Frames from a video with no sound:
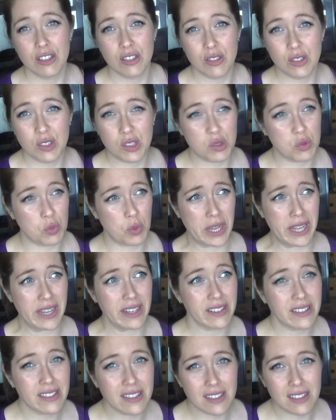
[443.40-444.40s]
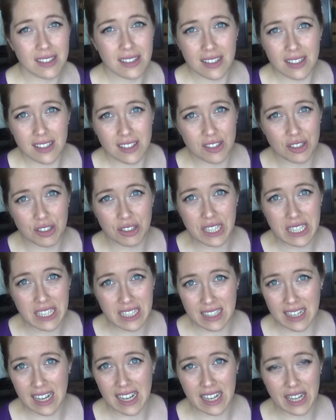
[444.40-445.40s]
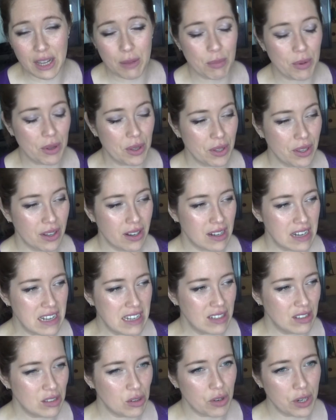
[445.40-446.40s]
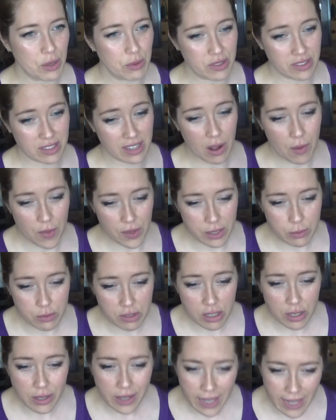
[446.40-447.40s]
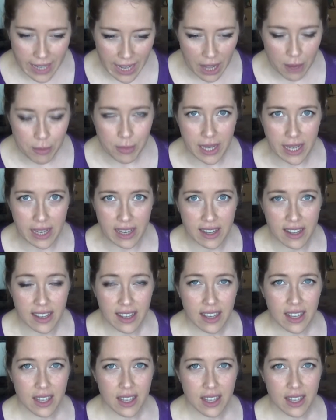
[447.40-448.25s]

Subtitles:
sweets during the day, but I saw it was sat on it was looking at me.